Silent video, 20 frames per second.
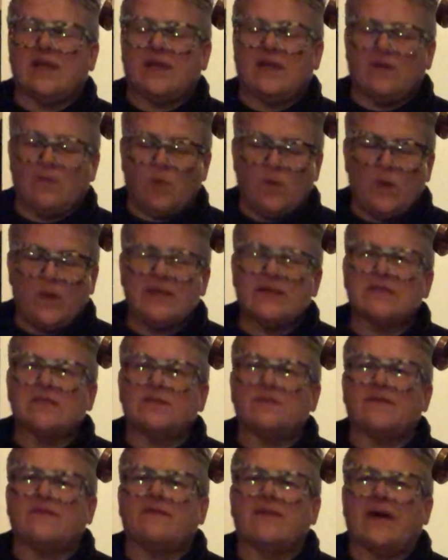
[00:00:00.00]
and the
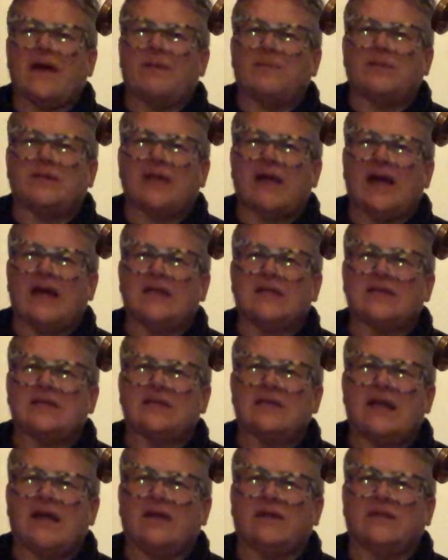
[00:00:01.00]
wisdom of that plant
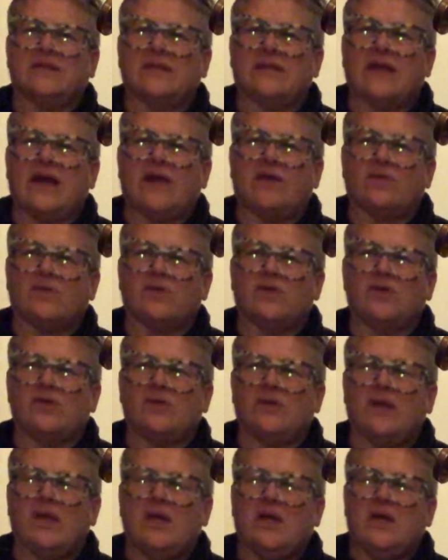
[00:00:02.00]
is held in that root.
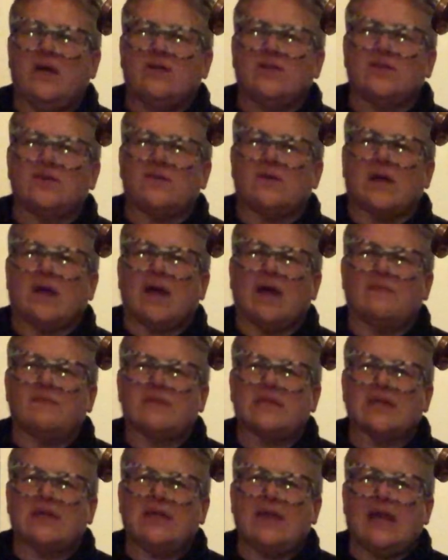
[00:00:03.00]
So it
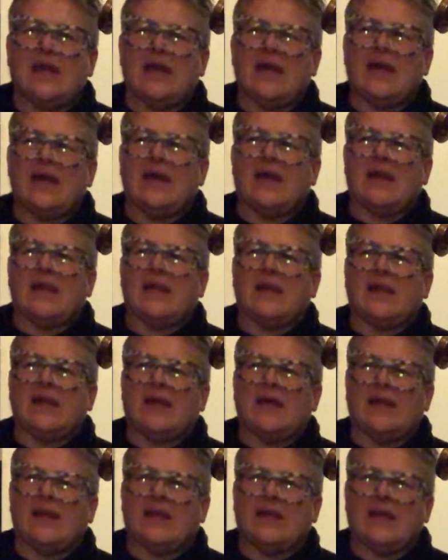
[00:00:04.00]
comes again
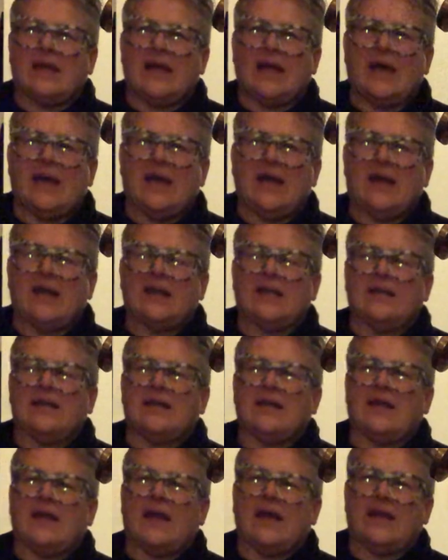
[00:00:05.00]
and again
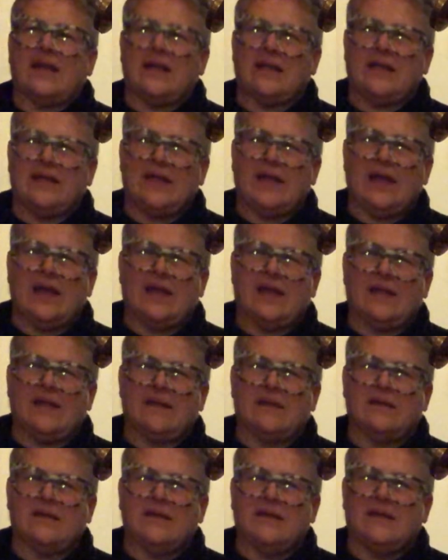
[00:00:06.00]
and again,
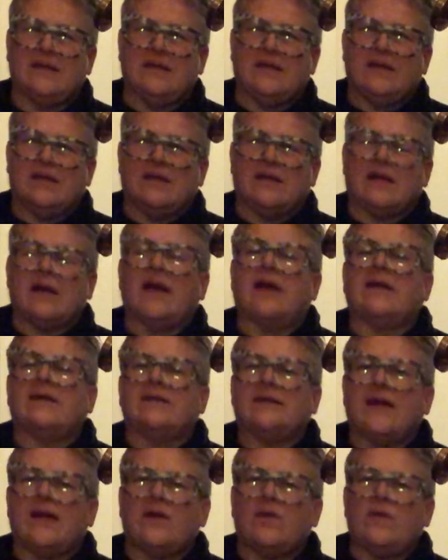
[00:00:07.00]
kind of
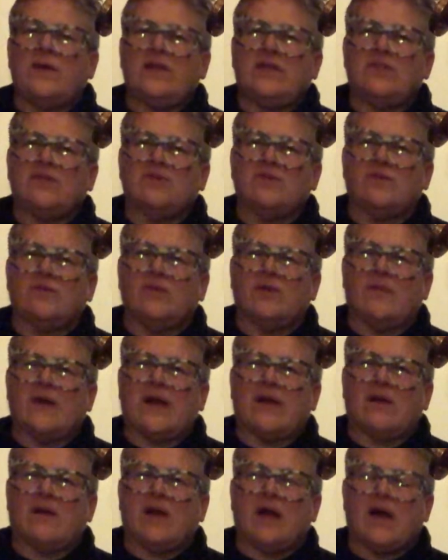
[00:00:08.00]
like we do. No
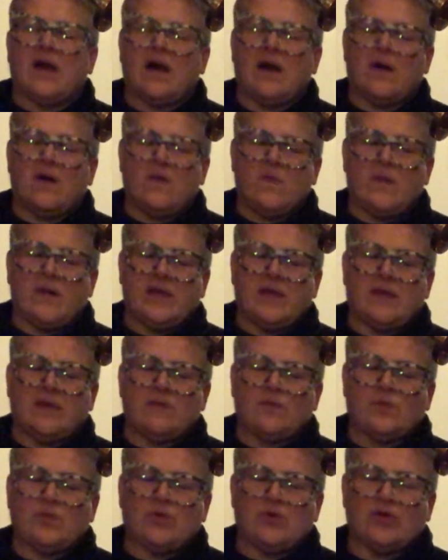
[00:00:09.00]
matter how we
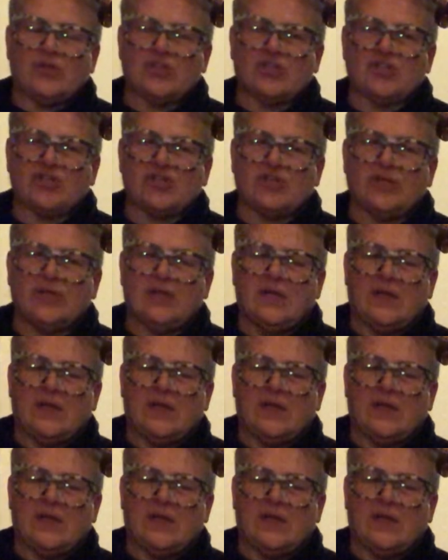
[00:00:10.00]
get pushed